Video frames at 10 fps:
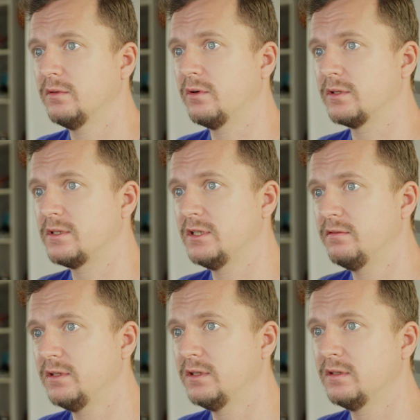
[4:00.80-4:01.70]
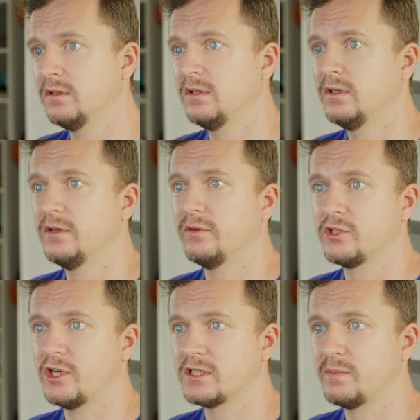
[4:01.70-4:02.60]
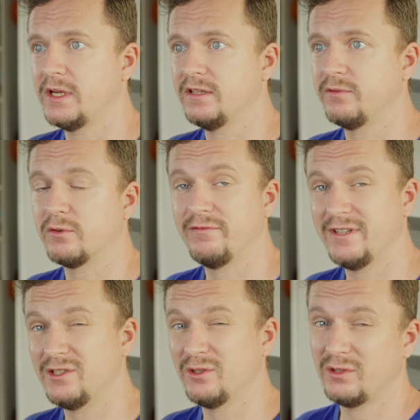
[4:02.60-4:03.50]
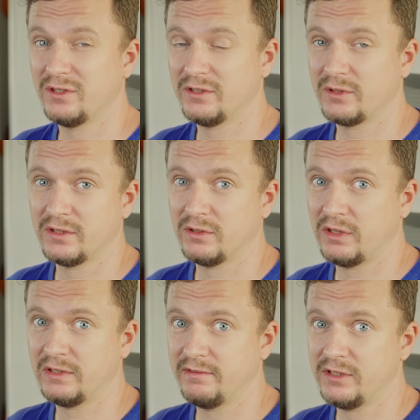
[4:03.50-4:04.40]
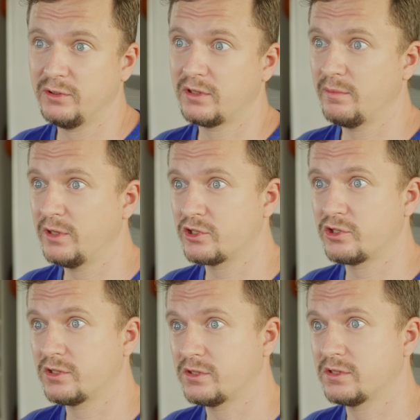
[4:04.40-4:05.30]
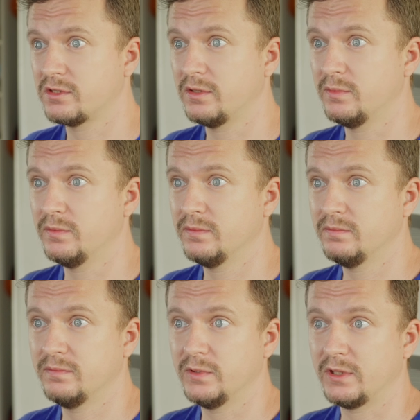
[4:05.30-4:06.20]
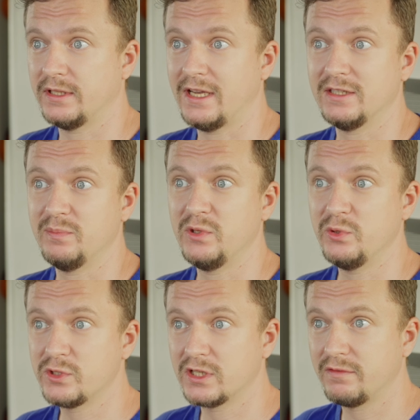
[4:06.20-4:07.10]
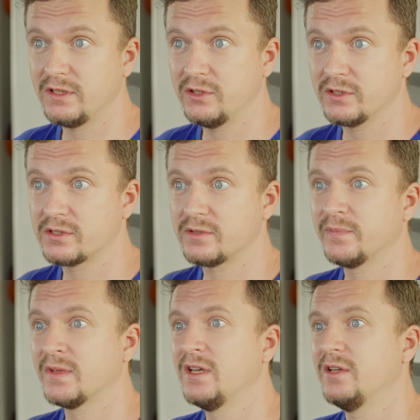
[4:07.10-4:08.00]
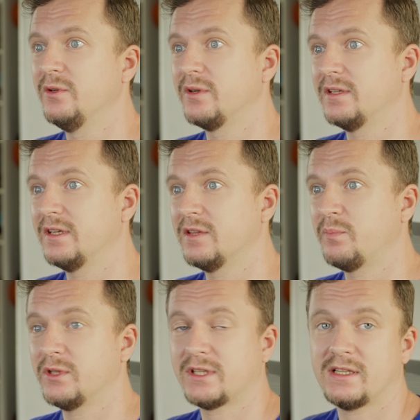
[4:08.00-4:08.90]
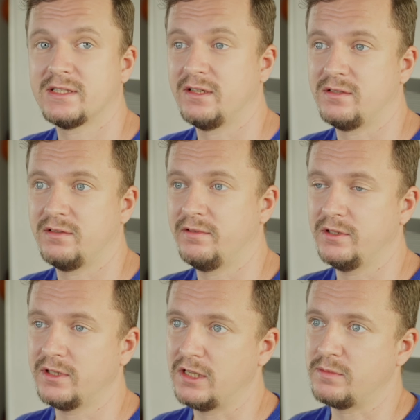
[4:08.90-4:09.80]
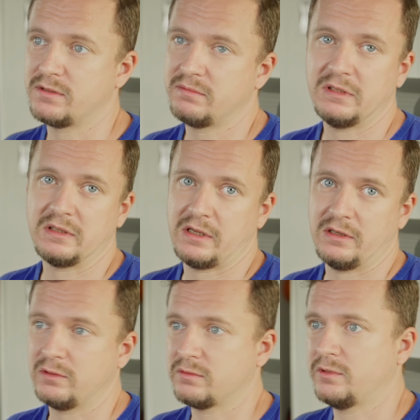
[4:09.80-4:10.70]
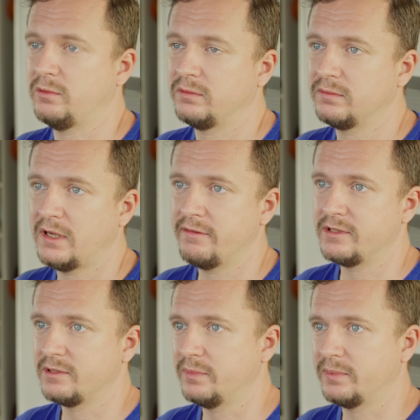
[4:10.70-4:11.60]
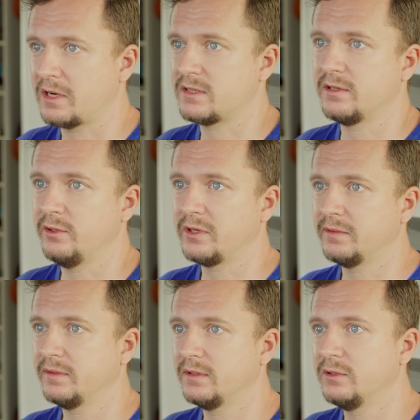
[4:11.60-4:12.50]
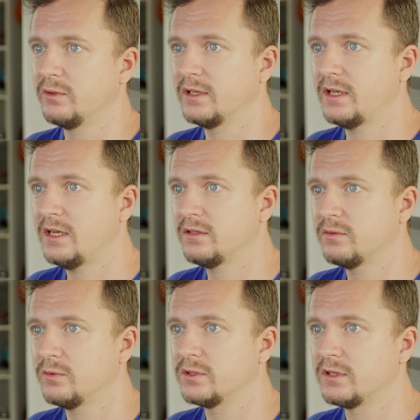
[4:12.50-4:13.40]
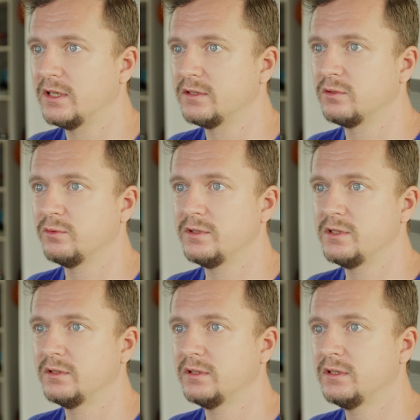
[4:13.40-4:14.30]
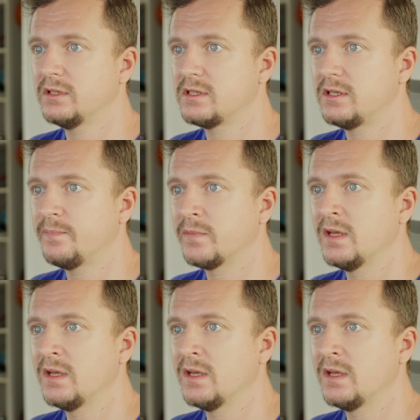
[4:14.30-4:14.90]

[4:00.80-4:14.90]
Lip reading: or TV or just made for video. You can add video commercials, you can add music videos, you can add podcast series and video games. Okay, cool. Everything practically you can add what related to video industry.